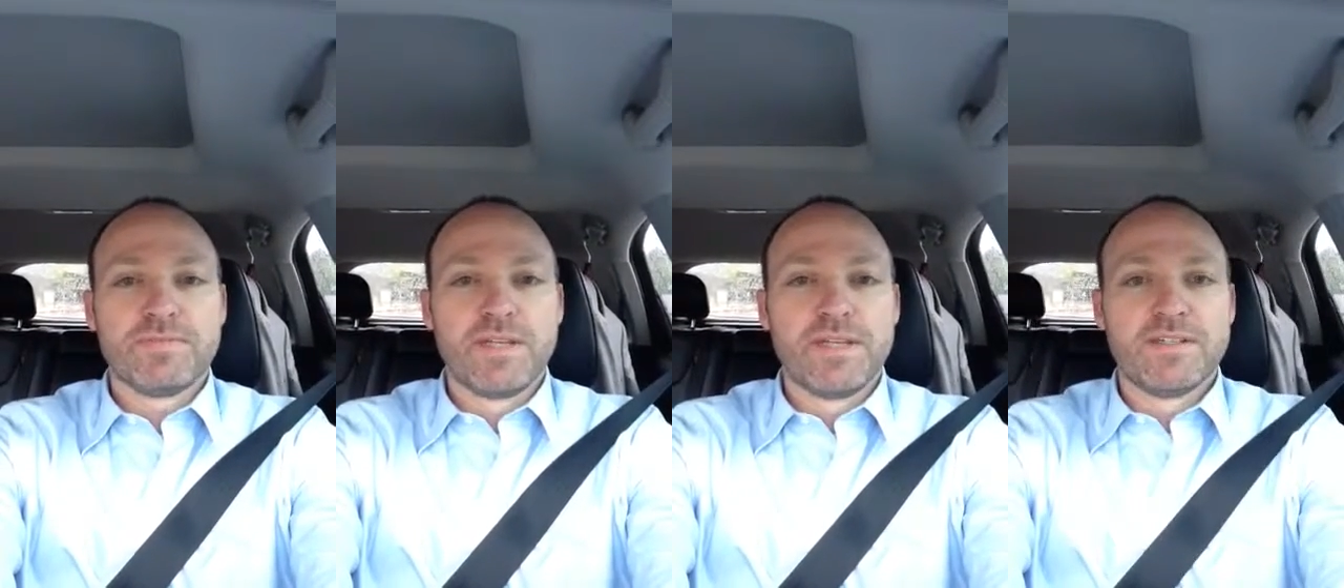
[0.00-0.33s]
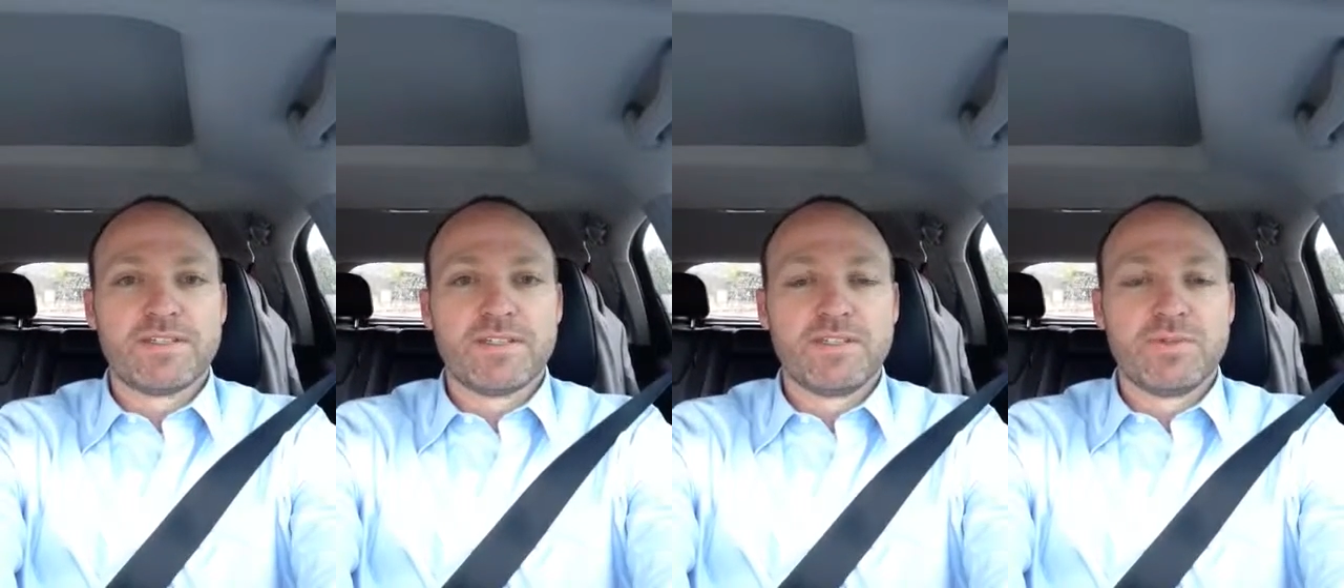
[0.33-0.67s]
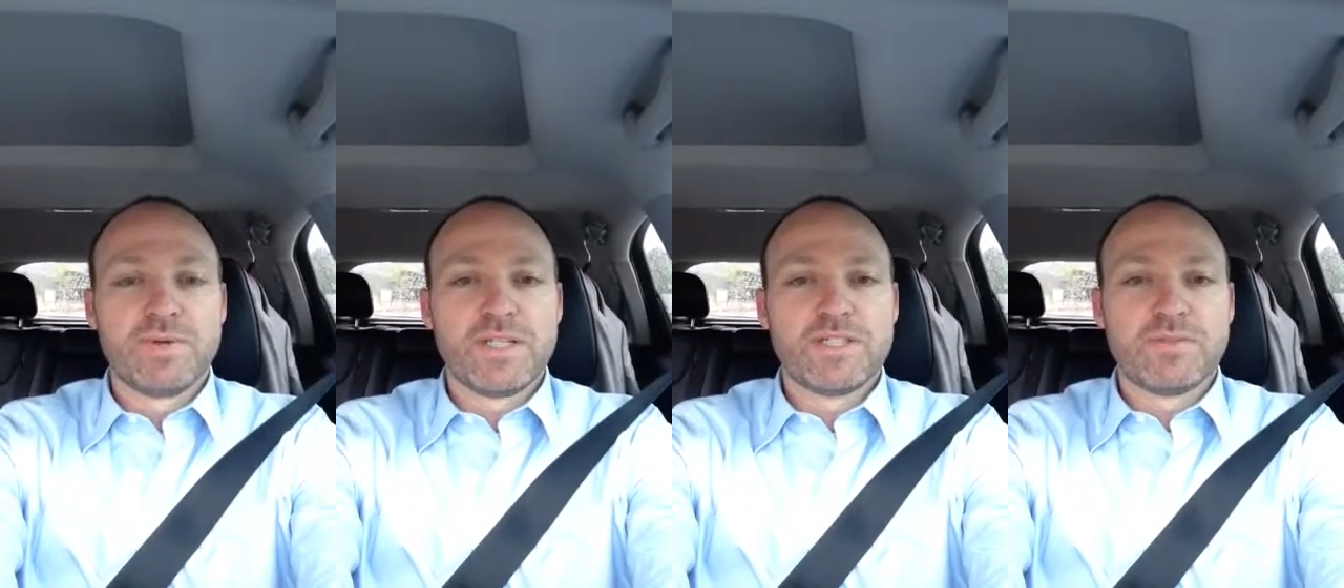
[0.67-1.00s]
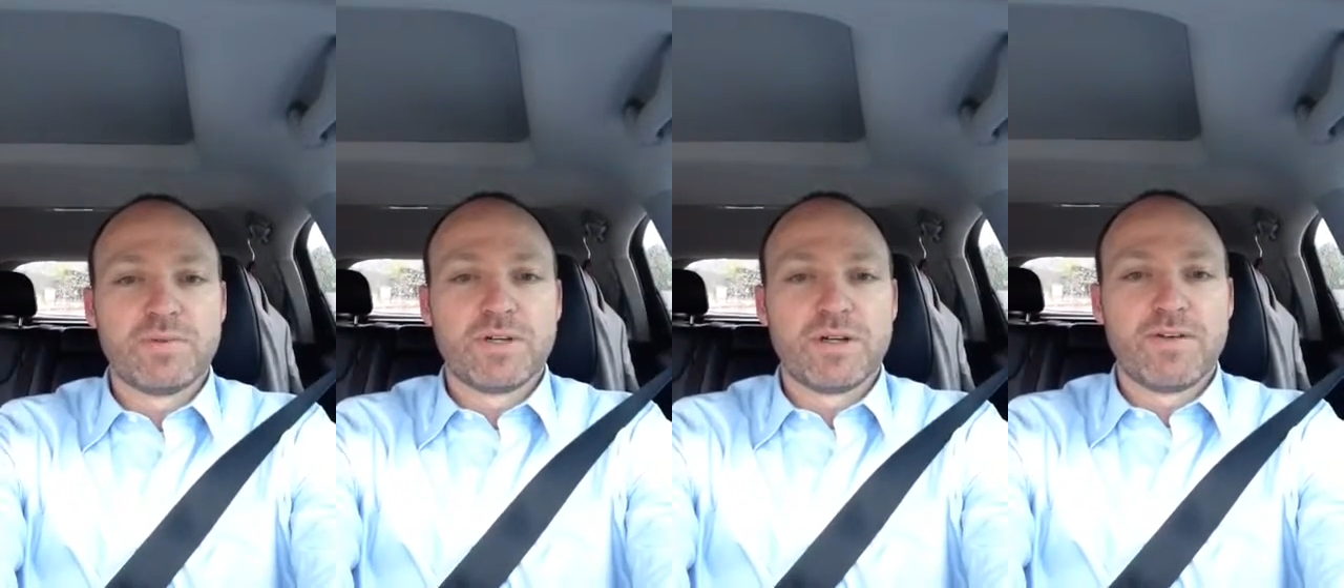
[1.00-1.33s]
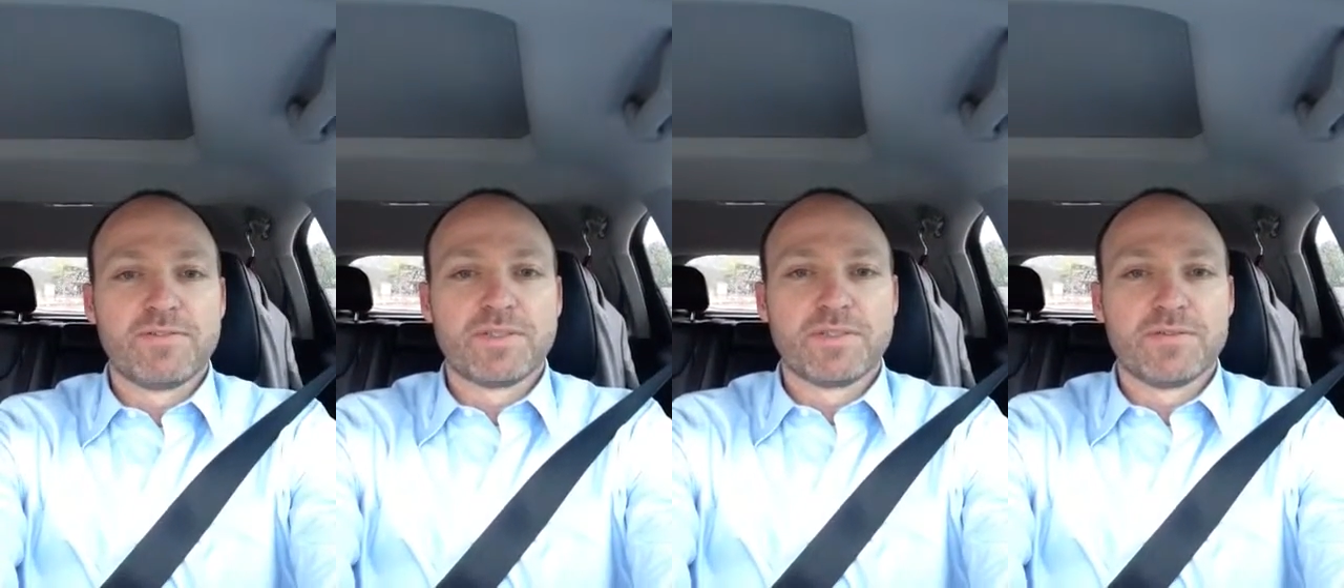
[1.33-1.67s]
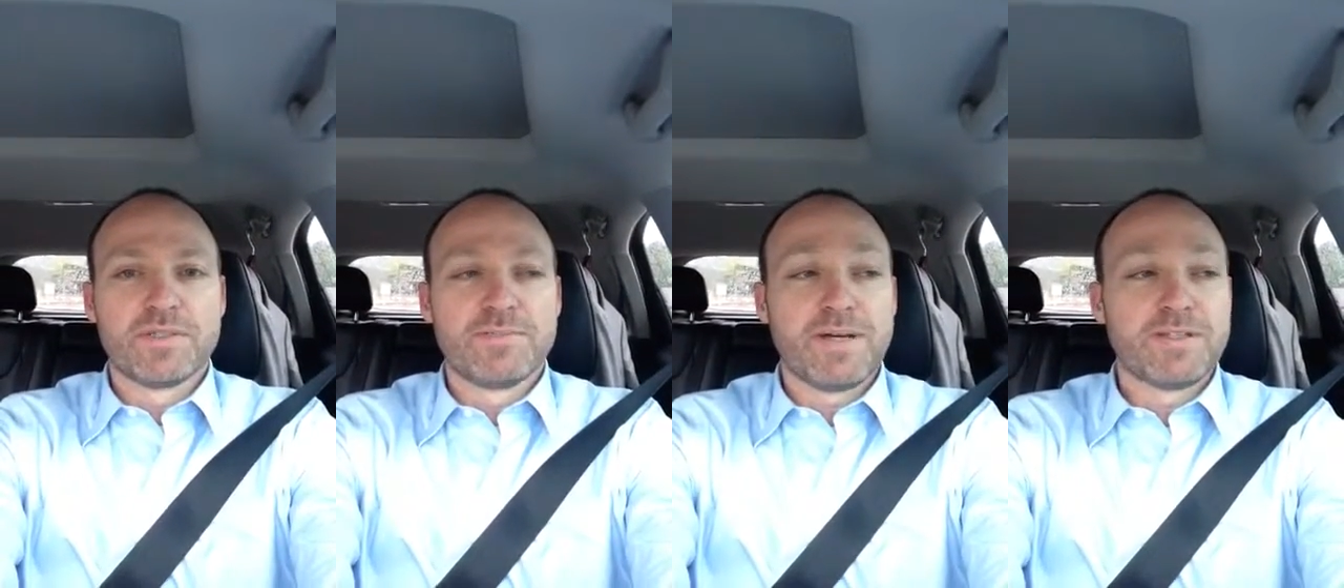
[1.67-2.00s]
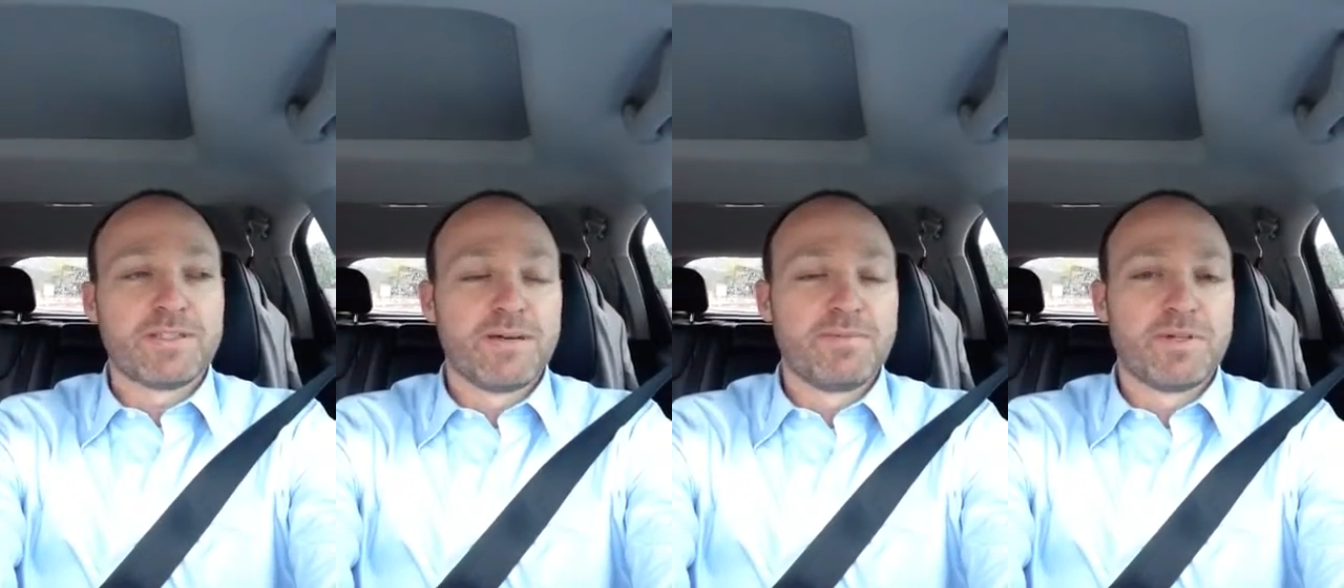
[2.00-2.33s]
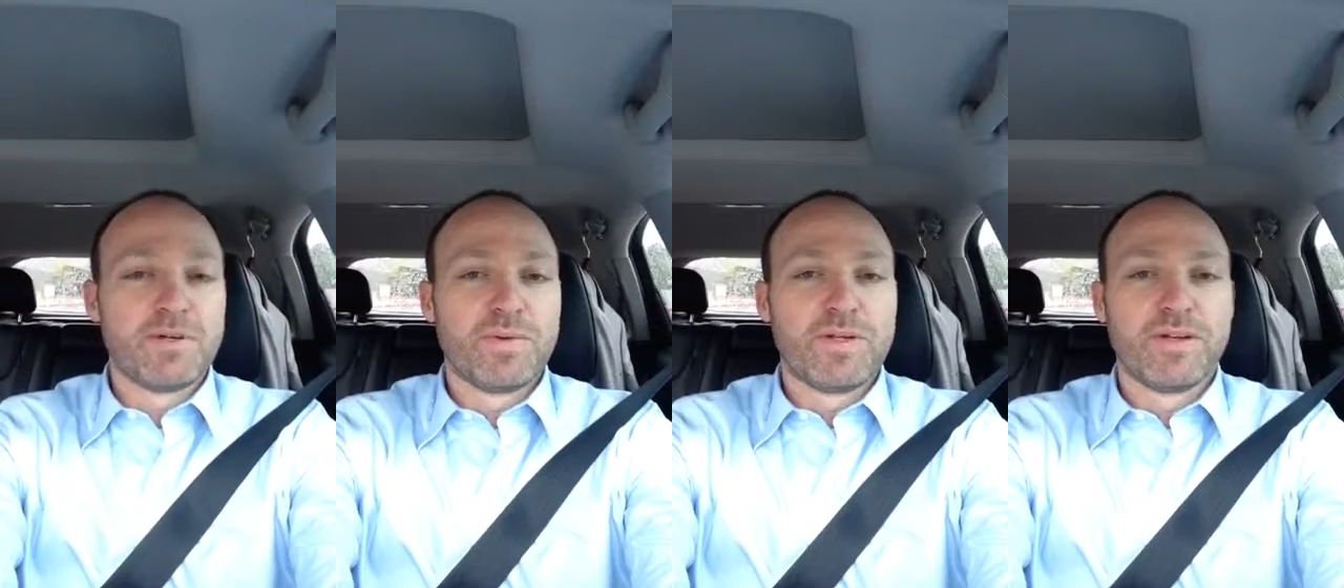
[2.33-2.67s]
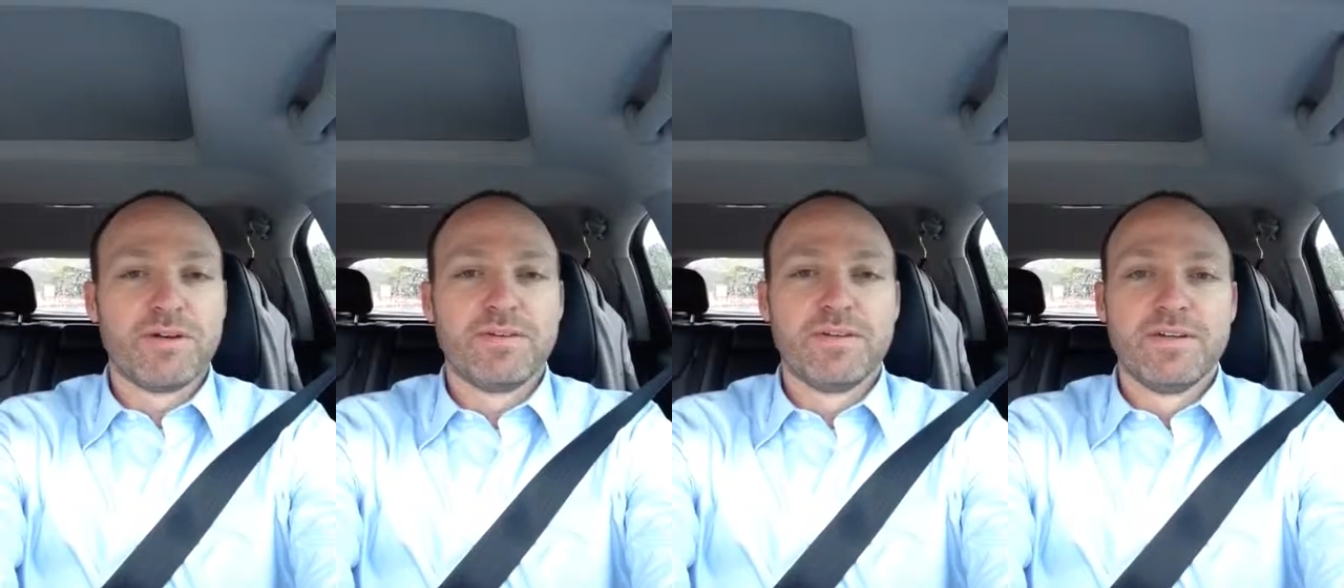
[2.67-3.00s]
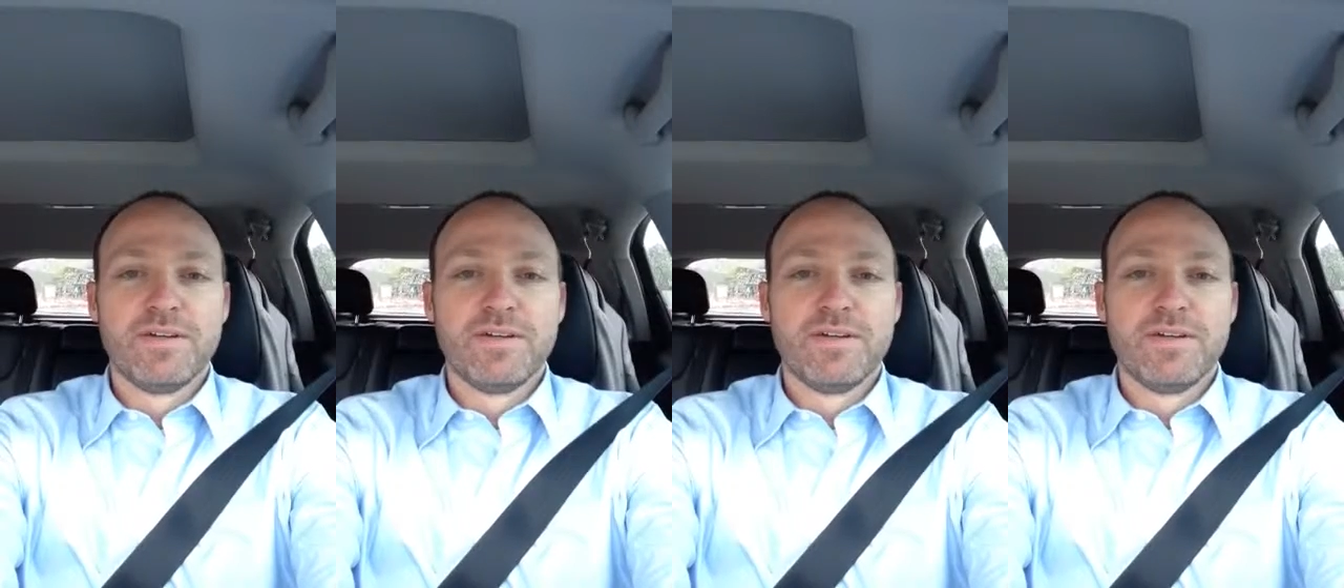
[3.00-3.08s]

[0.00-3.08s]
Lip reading: and in a situation where an officer was about to come to your window